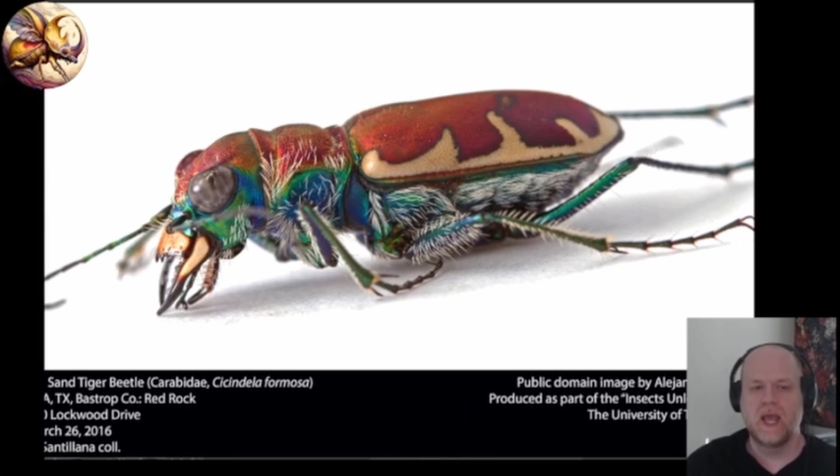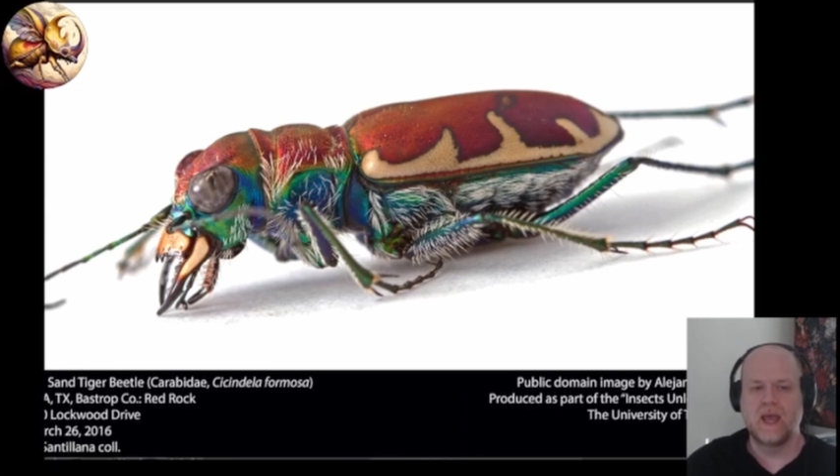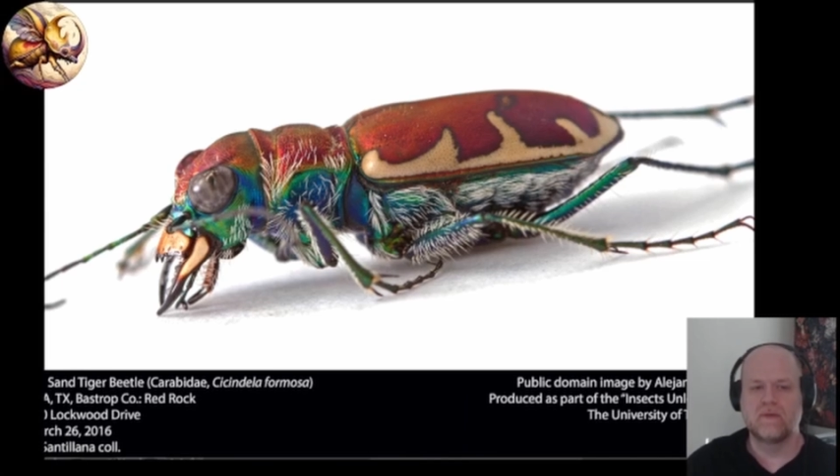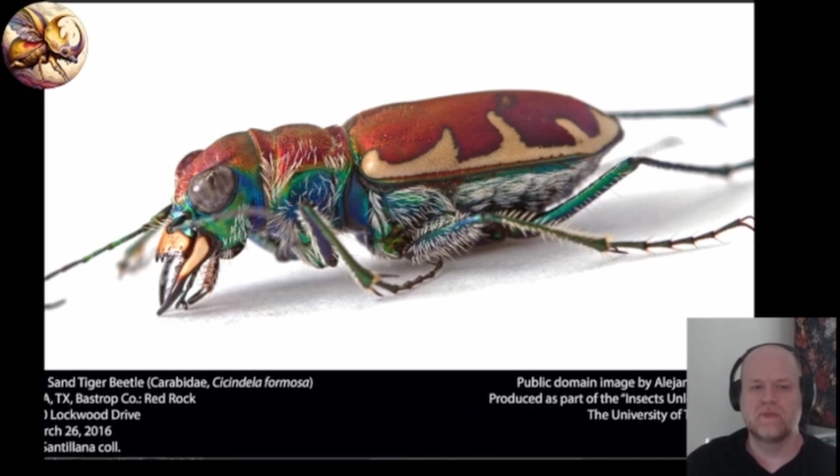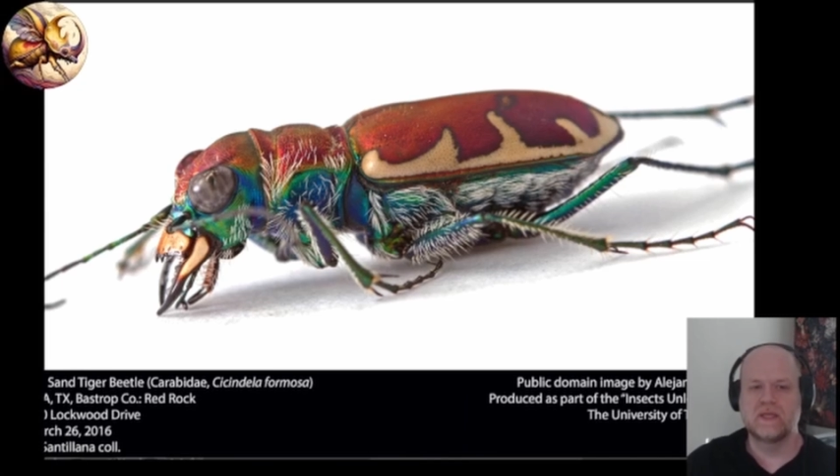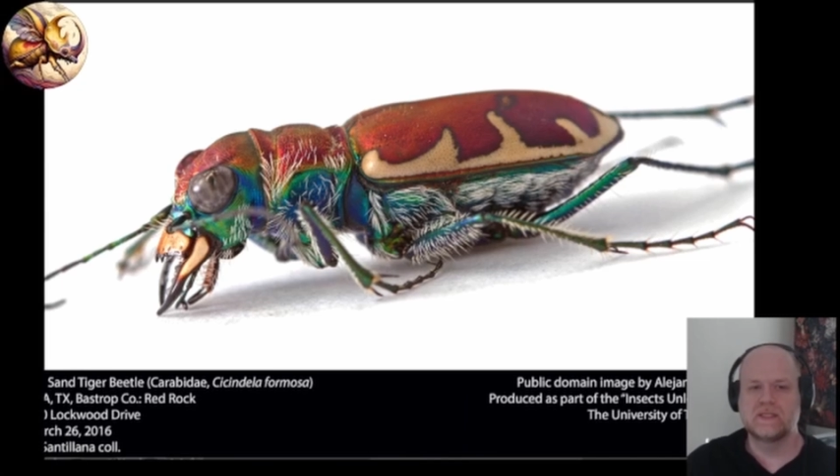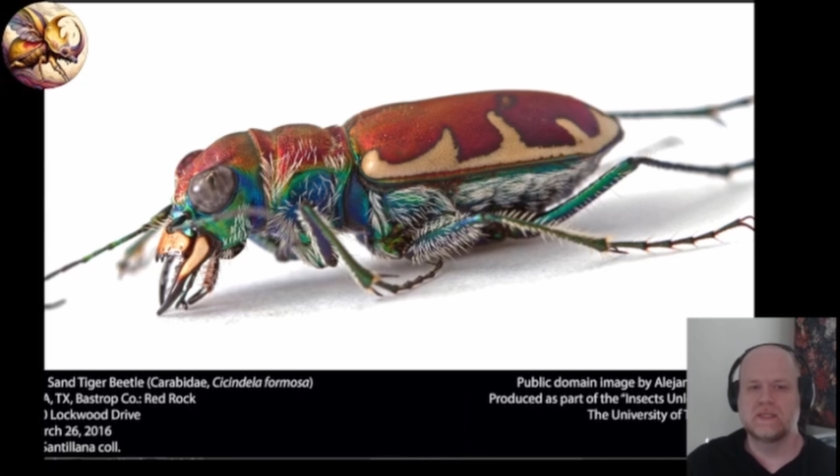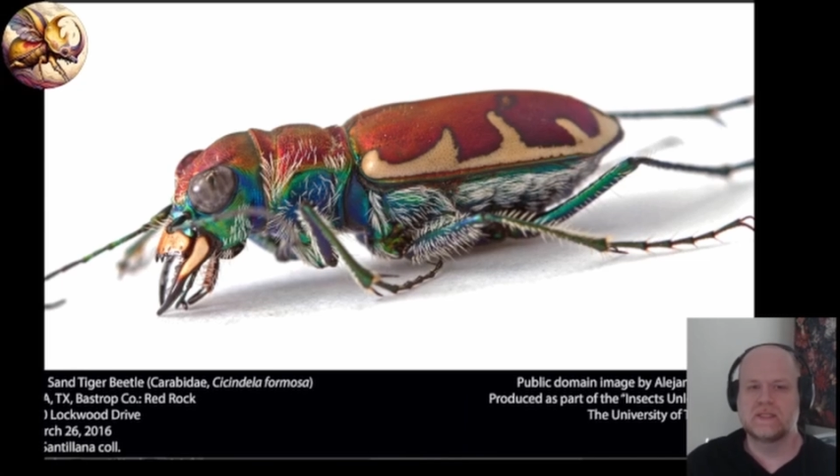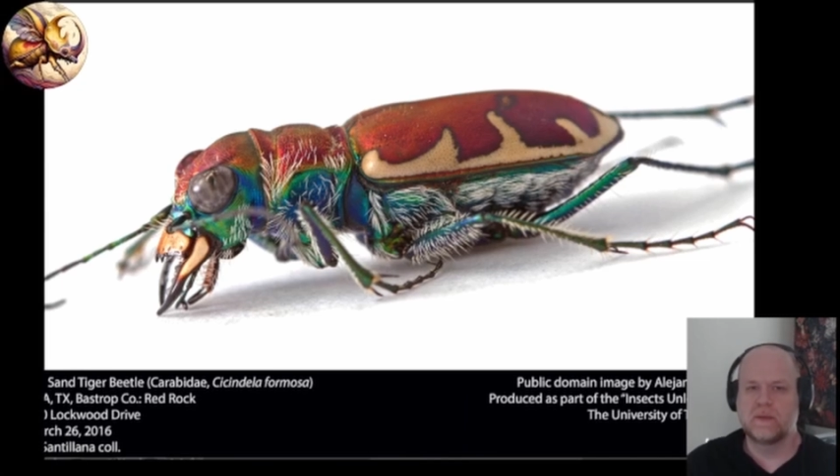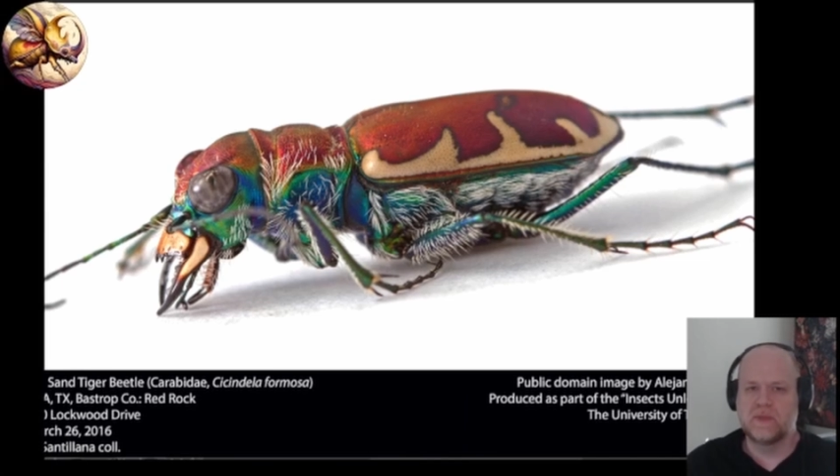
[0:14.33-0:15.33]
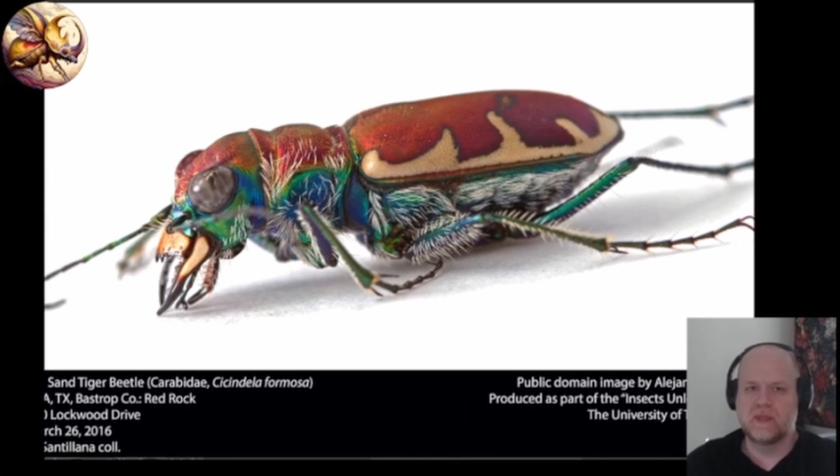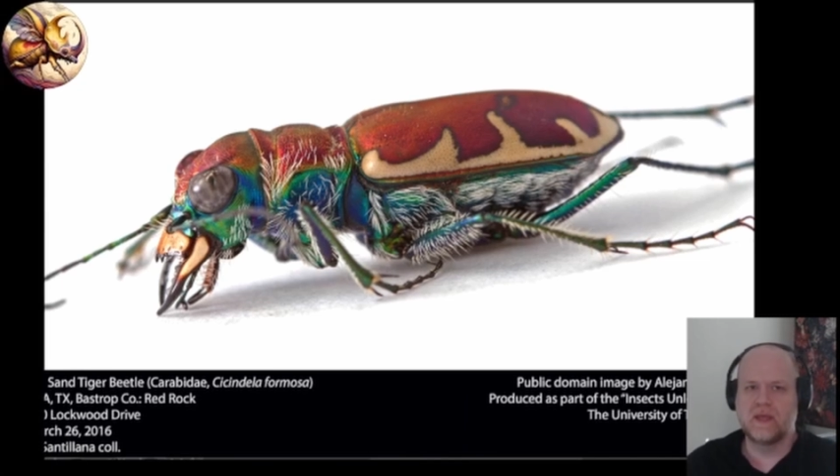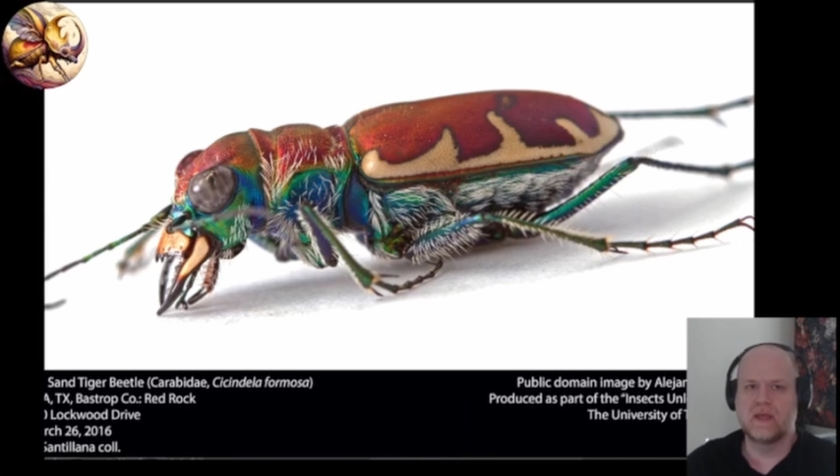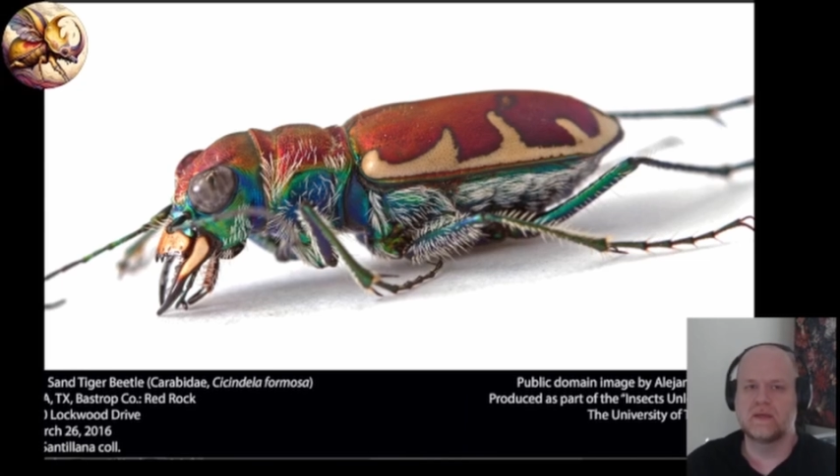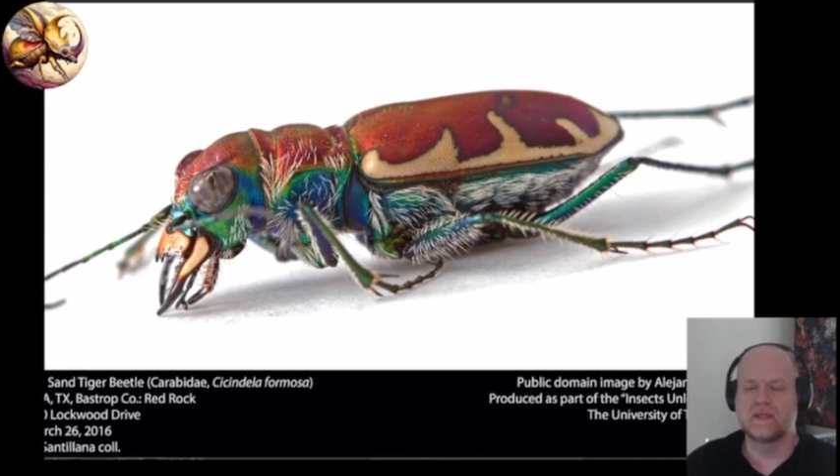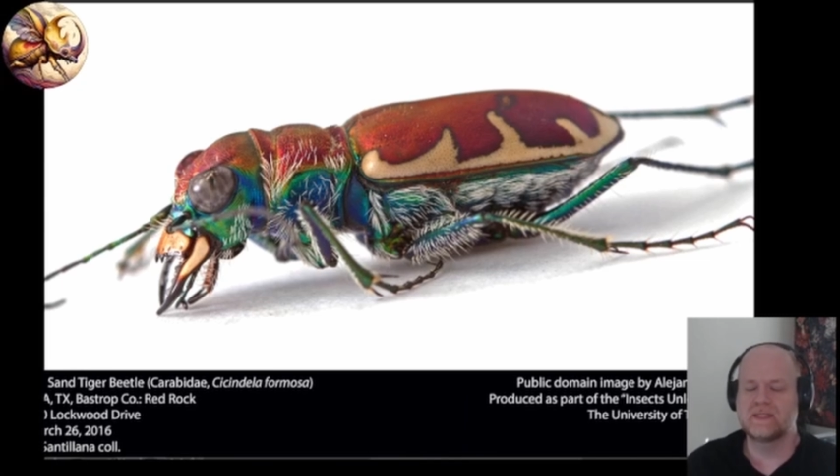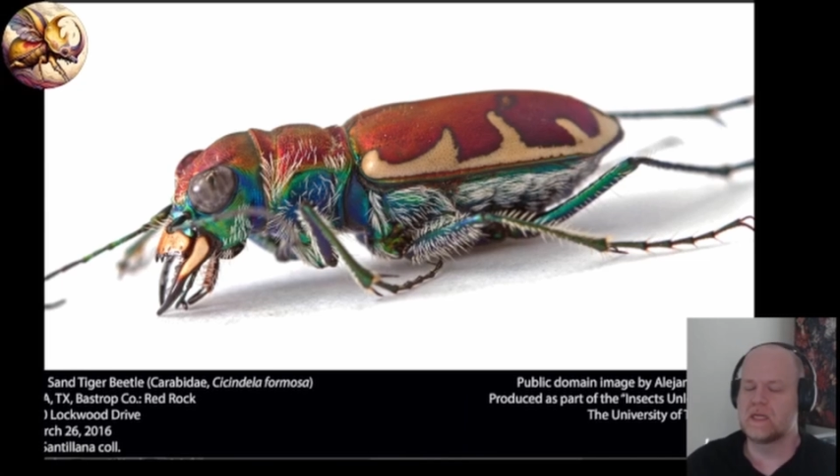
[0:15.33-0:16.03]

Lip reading: And this is something that is